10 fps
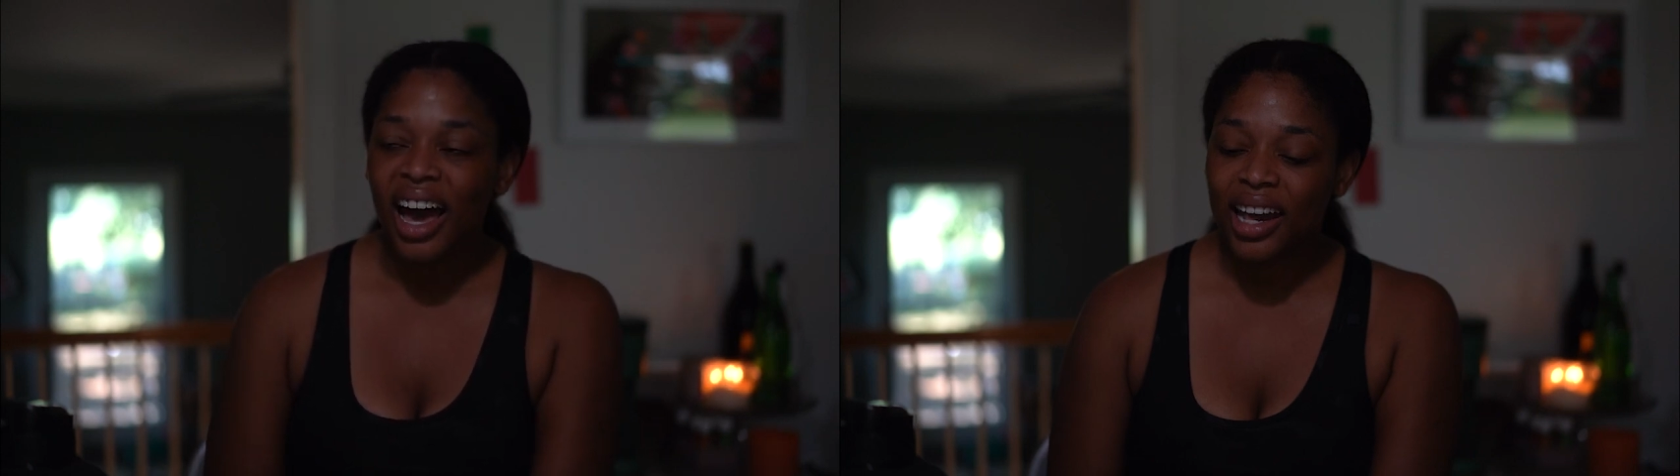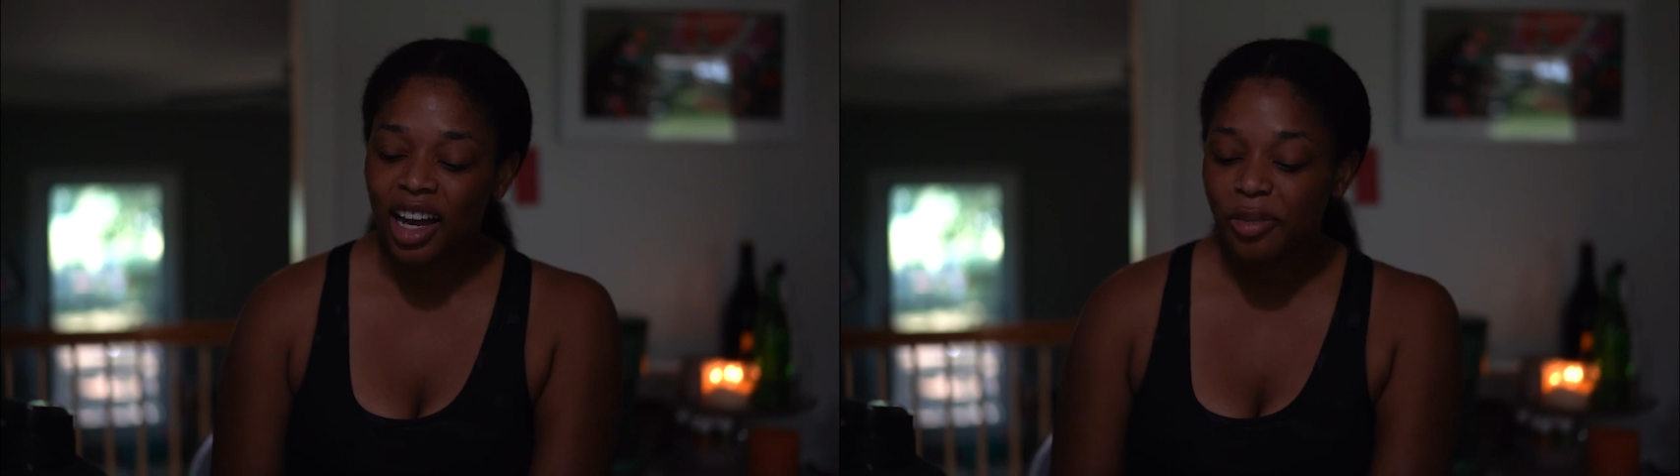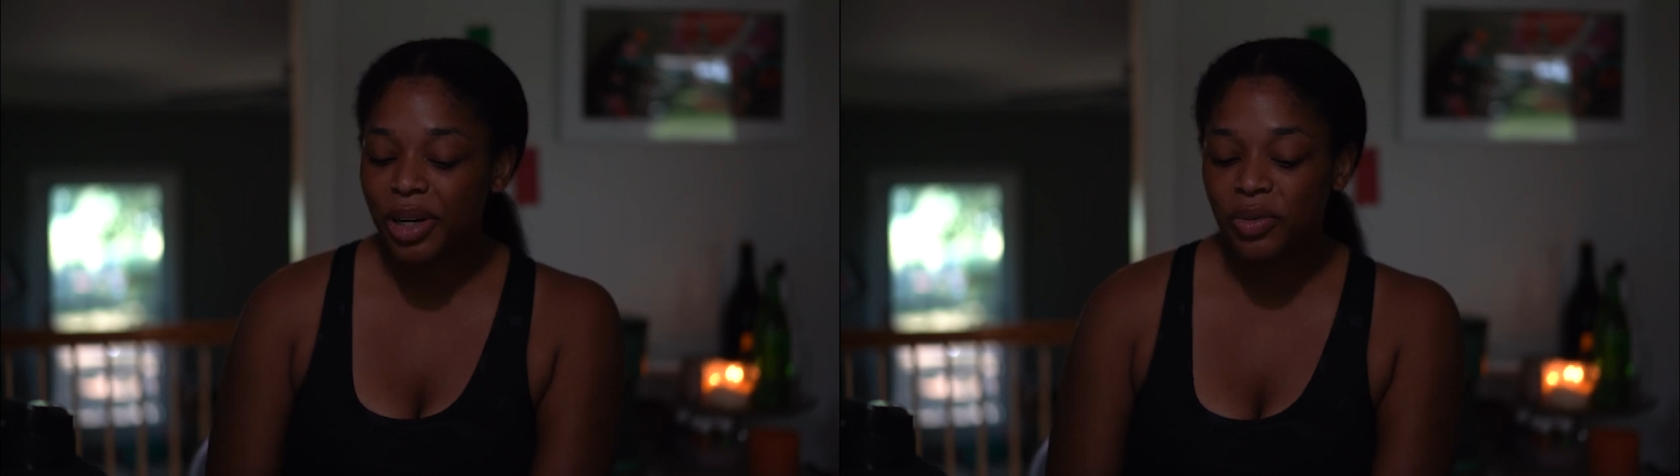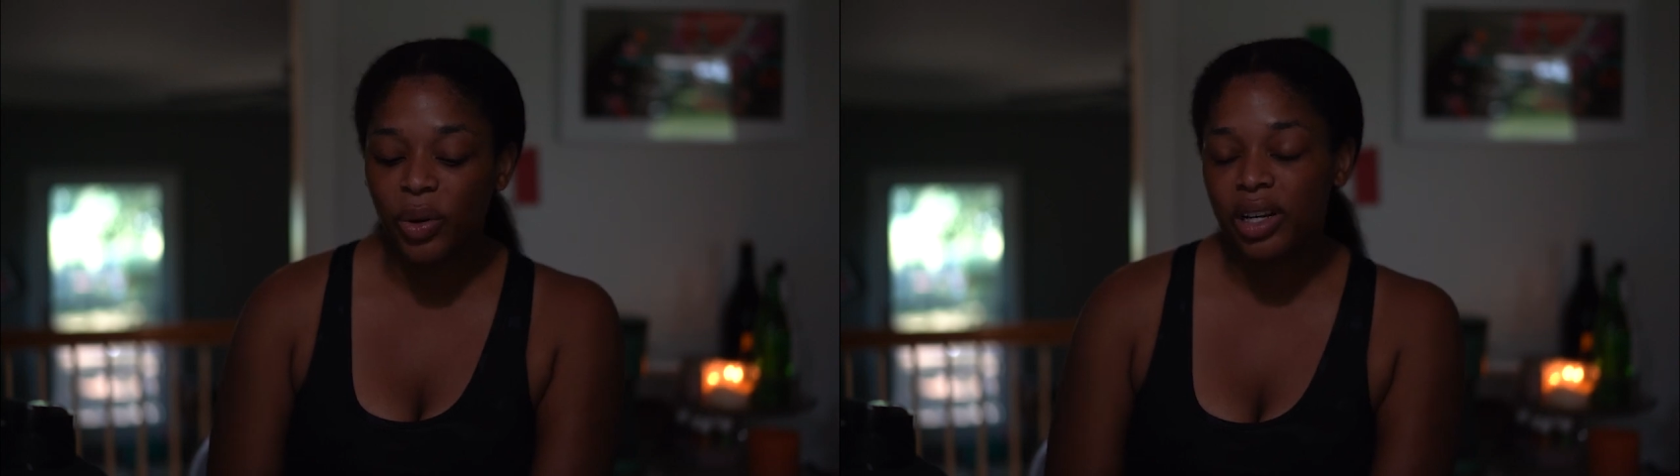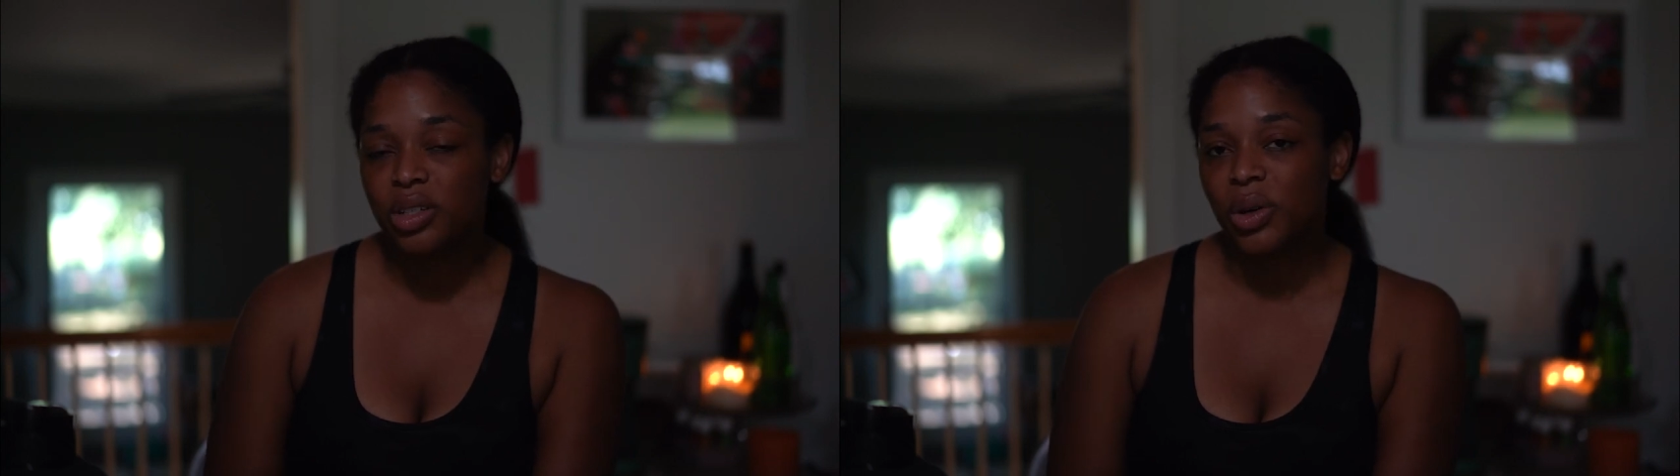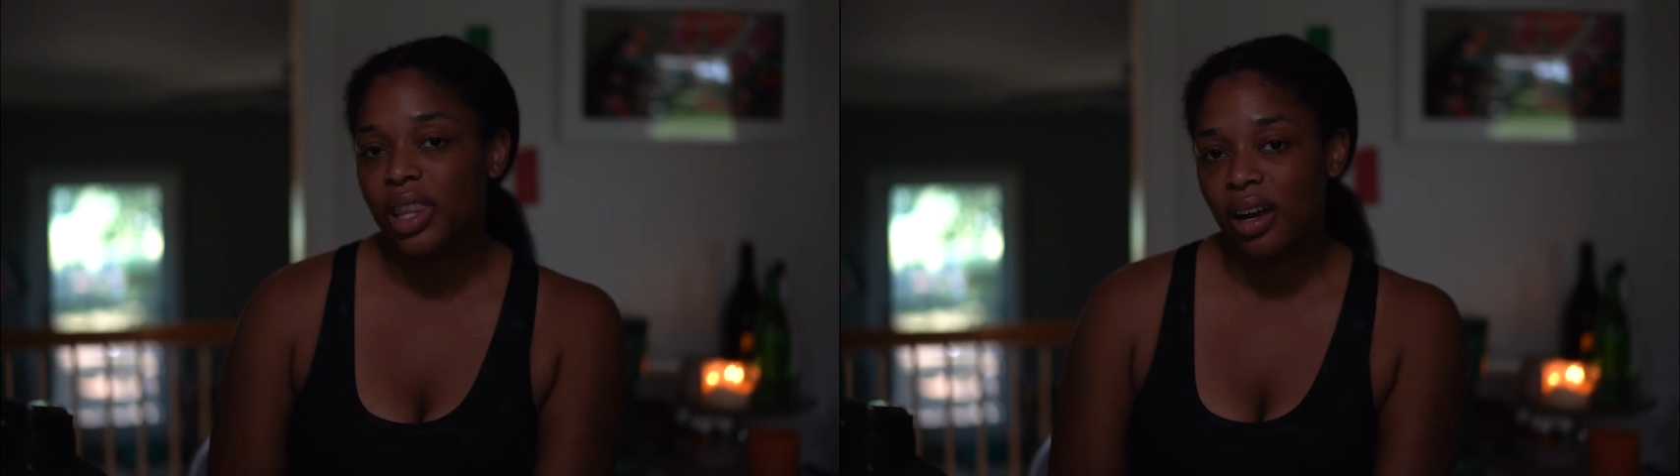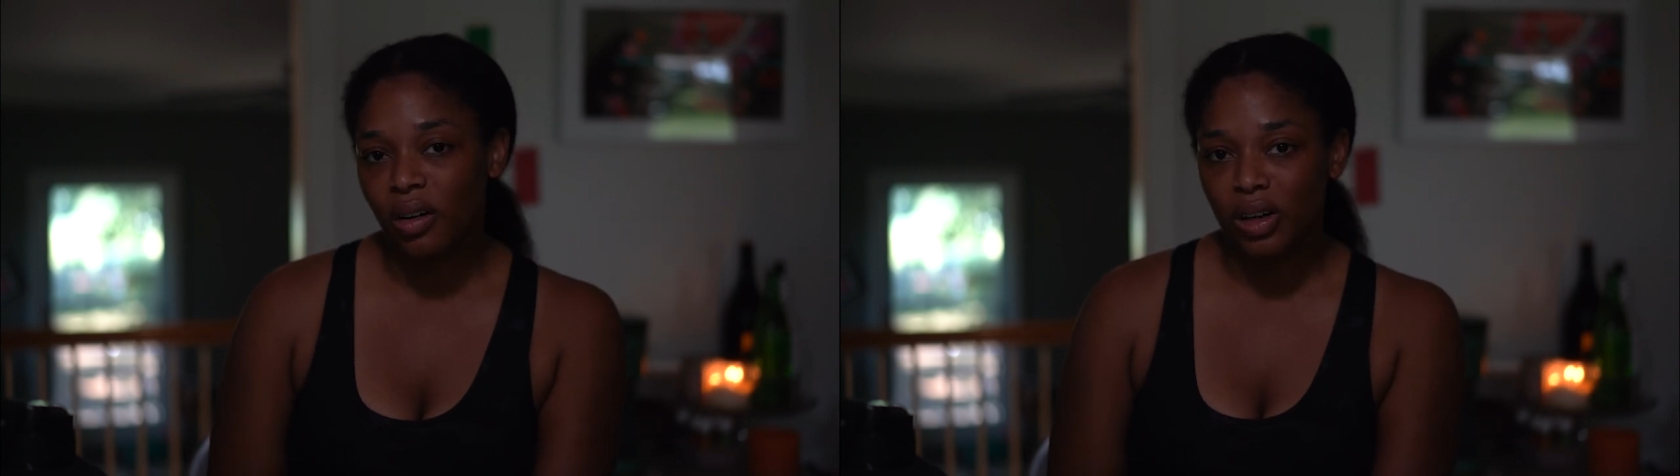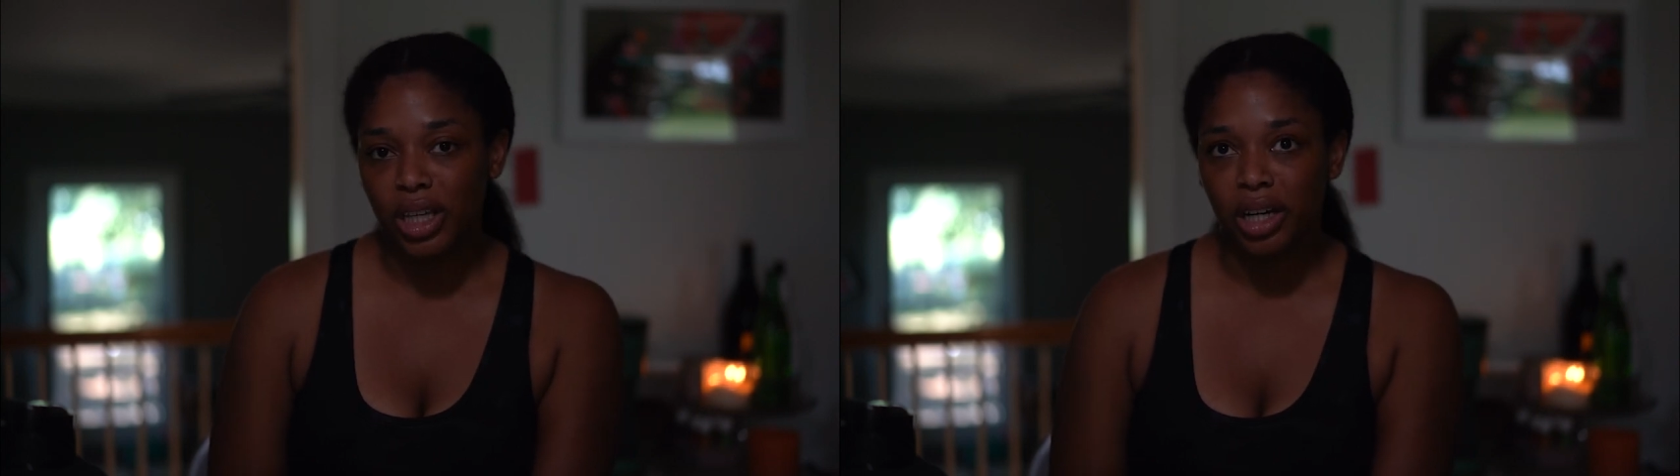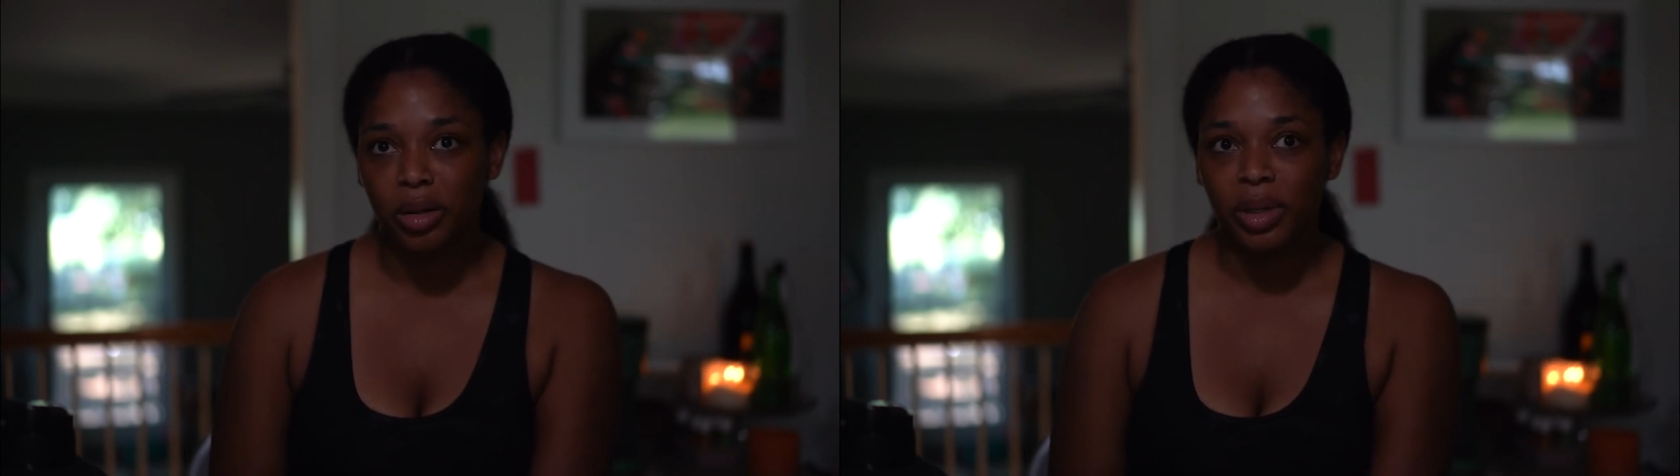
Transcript: And I've been avoiding doing that all year